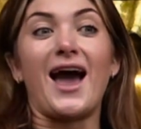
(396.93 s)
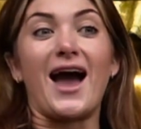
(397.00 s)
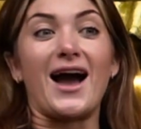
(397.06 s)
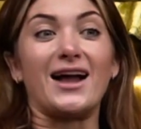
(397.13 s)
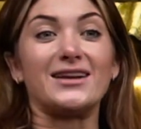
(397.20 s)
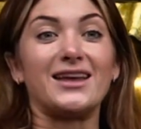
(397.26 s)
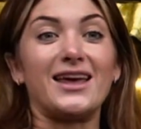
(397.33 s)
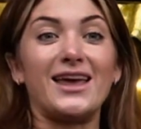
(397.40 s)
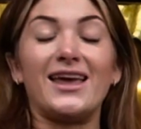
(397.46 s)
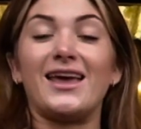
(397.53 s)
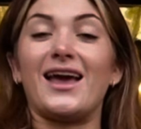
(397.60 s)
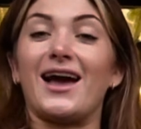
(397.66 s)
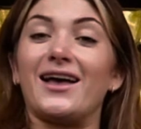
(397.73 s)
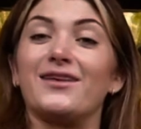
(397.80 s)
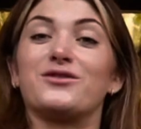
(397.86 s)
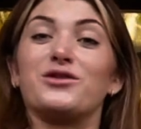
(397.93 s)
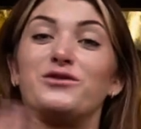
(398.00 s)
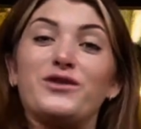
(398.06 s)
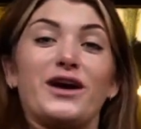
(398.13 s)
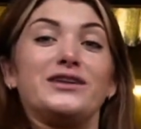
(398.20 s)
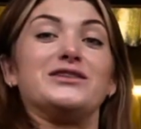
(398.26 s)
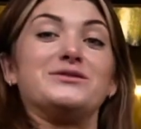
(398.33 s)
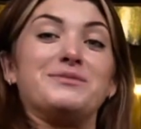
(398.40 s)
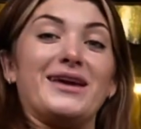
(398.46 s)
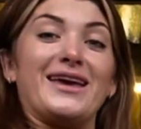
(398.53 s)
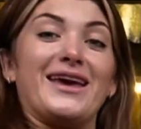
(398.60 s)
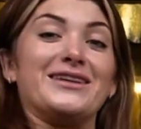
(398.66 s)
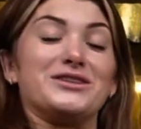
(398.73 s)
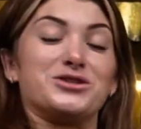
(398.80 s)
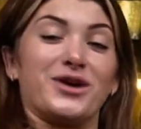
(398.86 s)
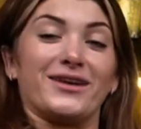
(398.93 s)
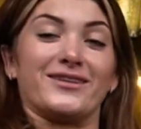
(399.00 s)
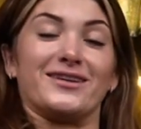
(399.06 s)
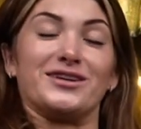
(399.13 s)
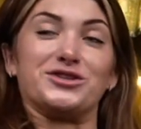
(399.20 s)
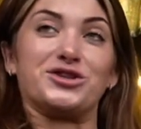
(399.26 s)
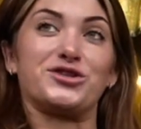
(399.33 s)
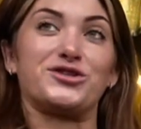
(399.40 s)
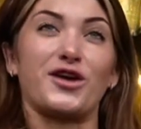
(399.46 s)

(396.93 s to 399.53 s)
and he has converted me into dressage.